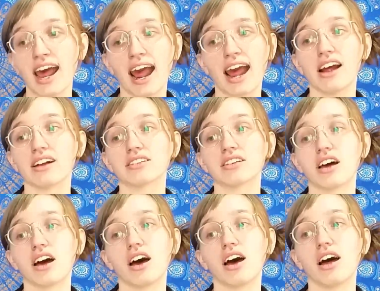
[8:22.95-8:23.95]
and
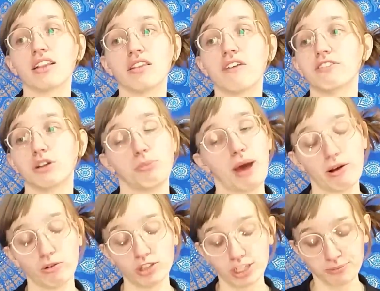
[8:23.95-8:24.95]
a lovely
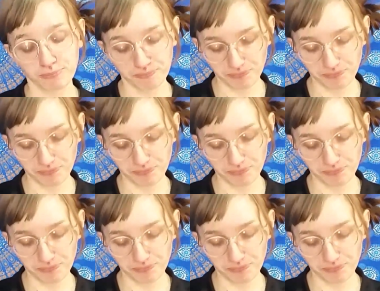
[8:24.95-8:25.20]
pouch.